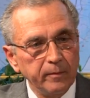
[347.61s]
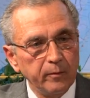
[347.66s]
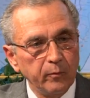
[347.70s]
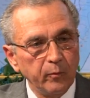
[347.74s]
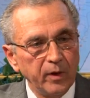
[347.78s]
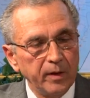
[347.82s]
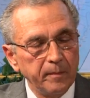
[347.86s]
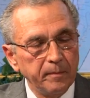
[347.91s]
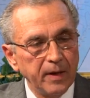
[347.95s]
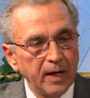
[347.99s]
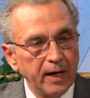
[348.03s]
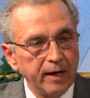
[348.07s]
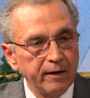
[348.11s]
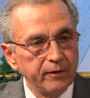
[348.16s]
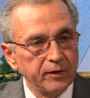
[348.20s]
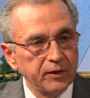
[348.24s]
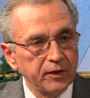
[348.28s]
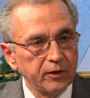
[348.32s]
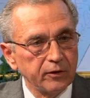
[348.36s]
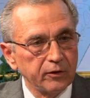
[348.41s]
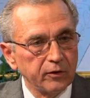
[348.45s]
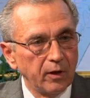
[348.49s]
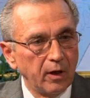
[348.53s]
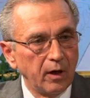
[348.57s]
When
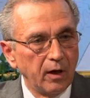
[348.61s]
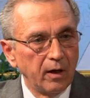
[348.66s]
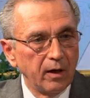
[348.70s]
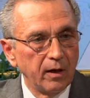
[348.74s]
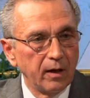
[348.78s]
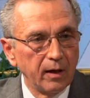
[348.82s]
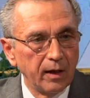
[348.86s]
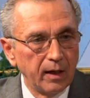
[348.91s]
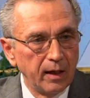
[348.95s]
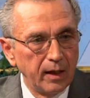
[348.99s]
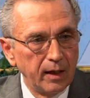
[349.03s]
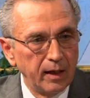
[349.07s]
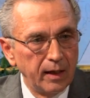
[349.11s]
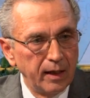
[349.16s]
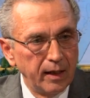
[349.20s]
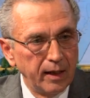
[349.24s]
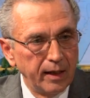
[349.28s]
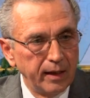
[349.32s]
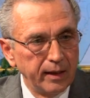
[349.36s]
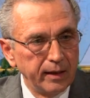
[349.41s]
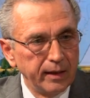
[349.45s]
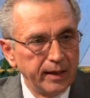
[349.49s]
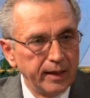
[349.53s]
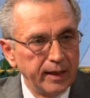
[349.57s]
parishes are
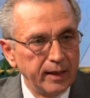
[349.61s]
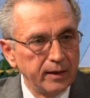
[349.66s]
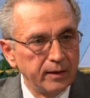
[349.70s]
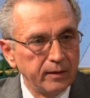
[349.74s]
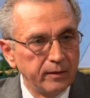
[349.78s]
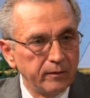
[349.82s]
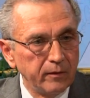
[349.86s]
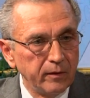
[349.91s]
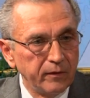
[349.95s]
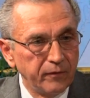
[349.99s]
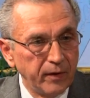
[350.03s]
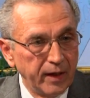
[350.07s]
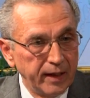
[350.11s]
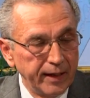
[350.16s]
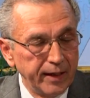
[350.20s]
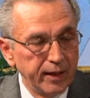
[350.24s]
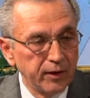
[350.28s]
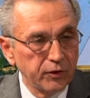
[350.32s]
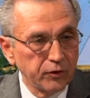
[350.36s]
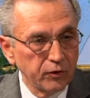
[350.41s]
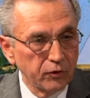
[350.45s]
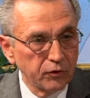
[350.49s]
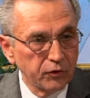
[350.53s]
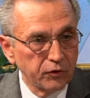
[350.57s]
in
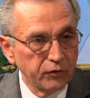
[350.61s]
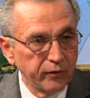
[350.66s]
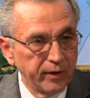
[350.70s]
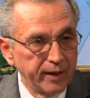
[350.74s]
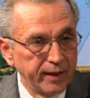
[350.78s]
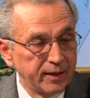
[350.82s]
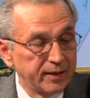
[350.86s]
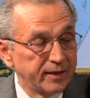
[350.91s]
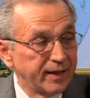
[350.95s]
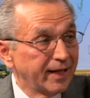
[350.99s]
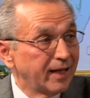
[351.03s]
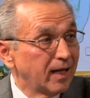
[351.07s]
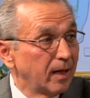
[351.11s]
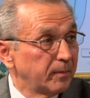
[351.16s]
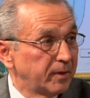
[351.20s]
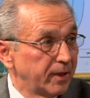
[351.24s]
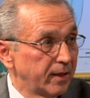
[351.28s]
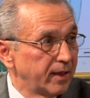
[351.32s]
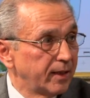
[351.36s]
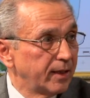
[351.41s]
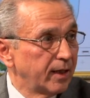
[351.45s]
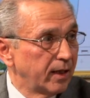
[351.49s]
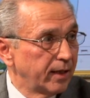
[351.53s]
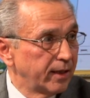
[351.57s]
financial straits, they come
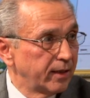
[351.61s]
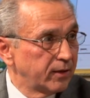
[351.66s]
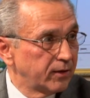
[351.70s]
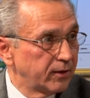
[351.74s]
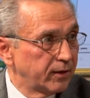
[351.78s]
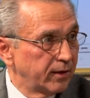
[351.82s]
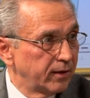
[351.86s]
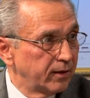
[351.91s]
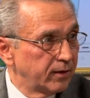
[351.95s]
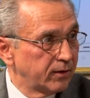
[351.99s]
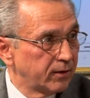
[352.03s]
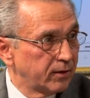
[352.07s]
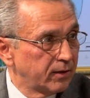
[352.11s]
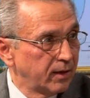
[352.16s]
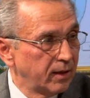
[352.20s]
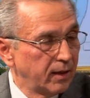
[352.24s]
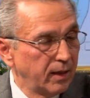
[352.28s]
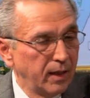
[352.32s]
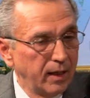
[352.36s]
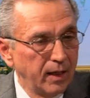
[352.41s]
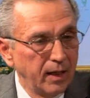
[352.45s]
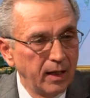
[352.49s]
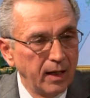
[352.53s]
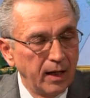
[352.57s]
to the diocese.
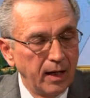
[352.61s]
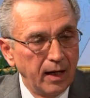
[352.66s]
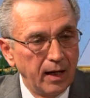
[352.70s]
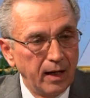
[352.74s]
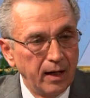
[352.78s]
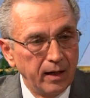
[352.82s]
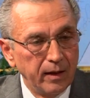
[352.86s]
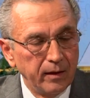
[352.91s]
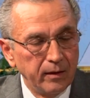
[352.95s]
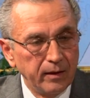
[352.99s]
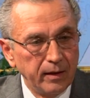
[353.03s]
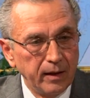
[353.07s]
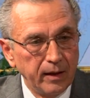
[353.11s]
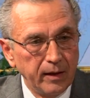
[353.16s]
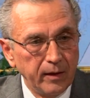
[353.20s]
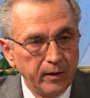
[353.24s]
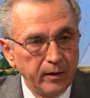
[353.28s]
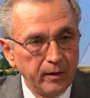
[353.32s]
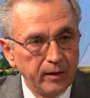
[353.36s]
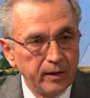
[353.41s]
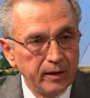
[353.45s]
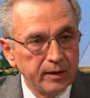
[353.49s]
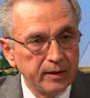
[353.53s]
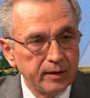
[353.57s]

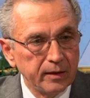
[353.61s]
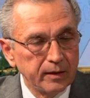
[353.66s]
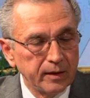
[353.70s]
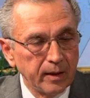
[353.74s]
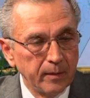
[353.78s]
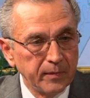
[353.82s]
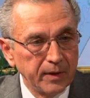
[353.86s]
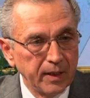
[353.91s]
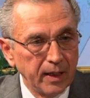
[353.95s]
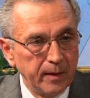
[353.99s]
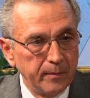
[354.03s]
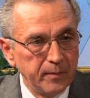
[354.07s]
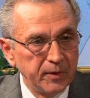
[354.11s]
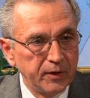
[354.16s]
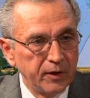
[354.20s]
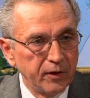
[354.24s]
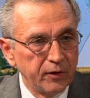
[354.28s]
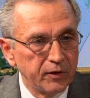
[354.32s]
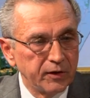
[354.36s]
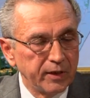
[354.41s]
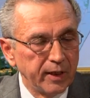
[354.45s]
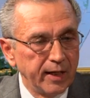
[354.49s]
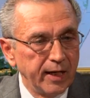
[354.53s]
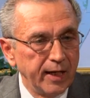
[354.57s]
Sometimes
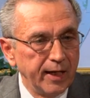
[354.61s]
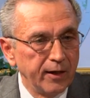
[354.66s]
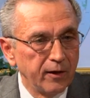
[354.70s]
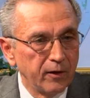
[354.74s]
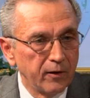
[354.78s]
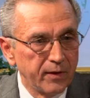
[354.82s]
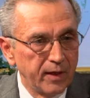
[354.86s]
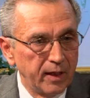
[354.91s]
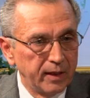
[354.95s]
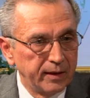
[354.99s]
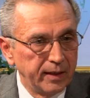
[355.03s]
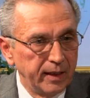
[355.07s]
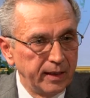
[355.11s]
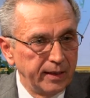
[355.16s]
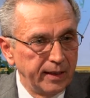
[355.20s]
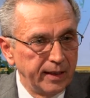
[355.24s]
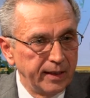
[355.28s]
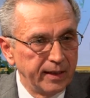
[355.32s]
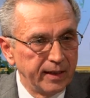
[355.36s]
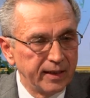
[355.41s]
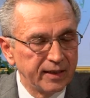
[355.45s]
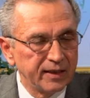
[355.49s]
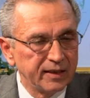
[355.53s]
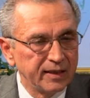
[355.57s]
there's a heater that they
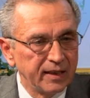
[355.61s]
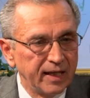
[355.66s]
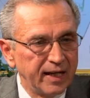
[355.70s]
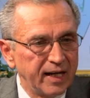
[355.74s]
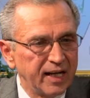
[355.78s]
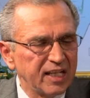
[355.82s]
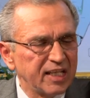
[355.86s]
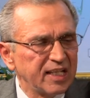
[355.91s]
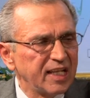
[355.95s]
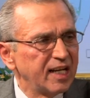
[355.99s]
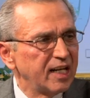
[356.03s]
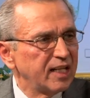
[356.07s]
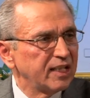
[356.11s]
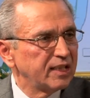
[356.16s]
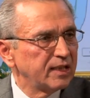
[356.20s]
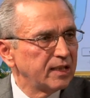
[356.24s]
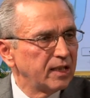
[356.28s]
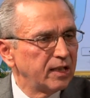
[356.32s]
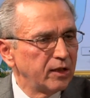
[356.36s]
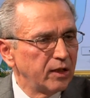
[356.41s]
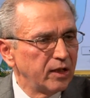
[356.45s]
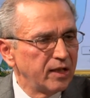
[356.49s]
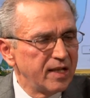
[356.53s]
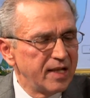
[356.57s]
need. It's
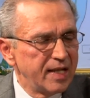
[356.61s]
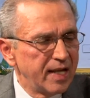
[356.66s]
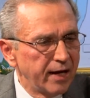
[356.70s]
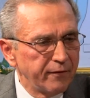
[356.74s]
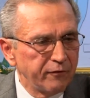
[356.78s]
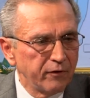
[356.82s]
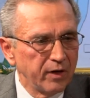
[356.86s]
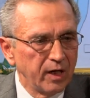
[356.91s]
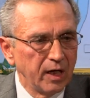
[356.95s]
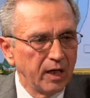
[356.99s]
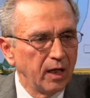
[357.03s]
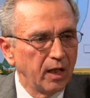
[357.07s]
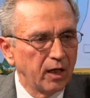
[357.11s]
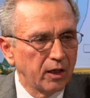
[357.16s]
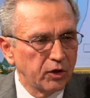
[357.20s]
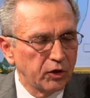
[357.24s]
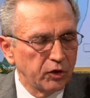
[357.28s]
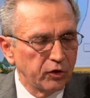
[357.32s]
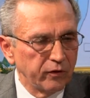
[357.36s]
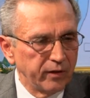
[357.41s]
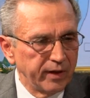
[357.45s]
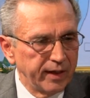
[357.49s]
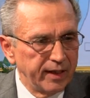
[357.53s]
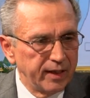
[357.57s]
never a
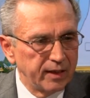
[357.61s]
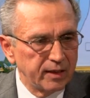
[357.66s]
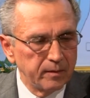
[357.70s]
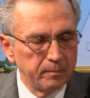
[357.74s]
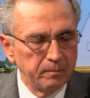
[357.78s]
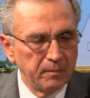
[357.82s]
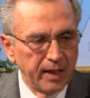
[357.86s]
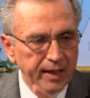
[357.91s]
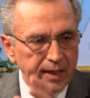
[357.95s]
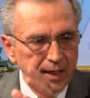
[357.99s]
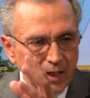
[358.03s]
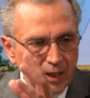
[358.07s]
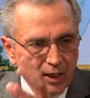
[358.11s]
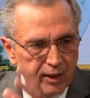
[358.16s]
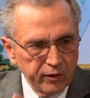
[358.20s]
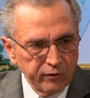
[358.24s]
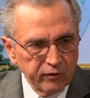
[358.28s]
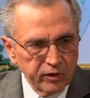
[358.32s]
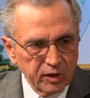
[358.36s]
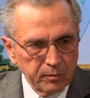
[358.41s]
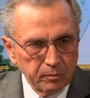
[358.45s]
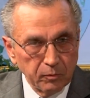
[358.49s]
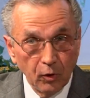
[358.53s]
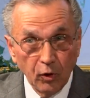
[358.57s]
luxury. It's my
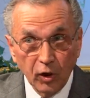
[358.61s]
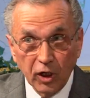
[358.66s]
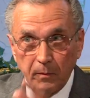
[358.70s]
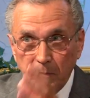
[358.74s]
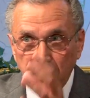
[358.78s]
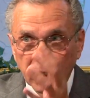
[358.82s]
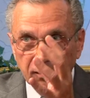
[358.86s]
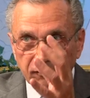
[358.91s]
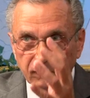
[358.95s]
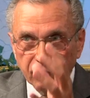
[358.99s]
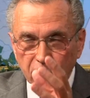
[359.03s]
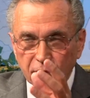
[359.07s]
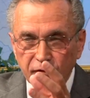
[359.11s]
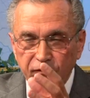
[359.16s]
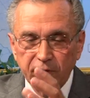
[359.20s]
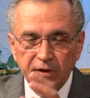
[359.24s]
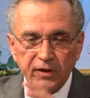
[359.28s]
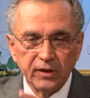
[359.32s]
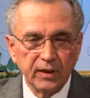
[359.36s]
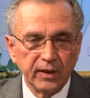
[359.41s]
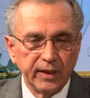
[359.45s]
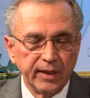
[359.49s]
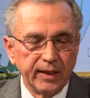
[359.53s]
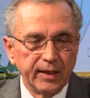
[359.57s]
heater is broken, my roof
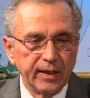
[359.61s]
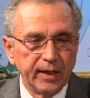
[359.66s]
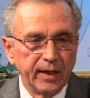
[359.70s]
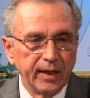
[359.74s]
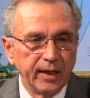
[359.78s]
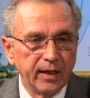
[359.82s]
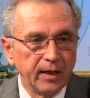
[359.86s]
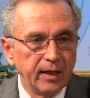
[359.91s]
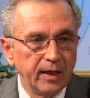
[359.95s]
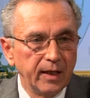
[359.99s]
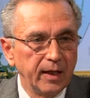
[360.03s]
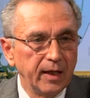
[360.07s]
is leaking.